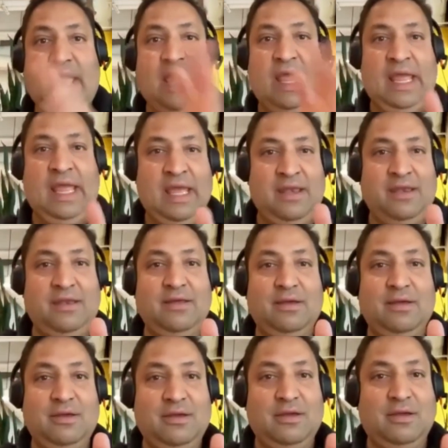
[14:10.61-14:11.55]
and
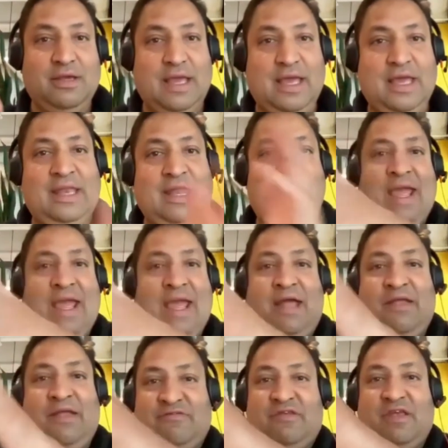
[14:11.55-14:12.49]

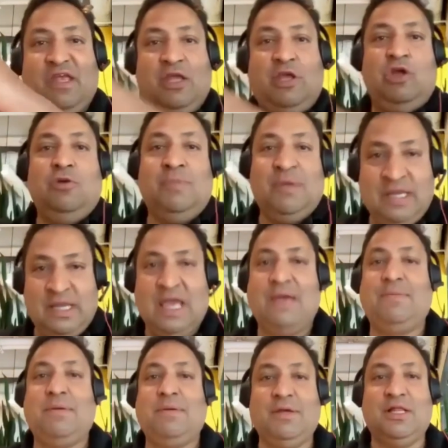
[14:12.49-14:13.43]
enhancing human
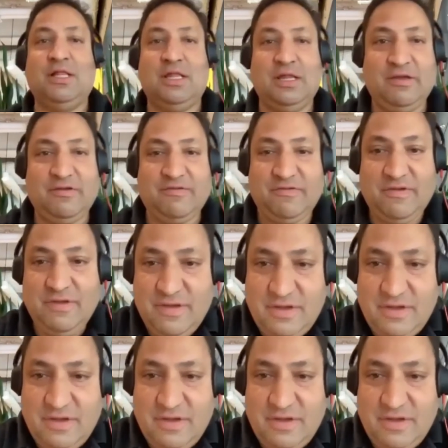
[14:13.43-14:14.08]
capabilities?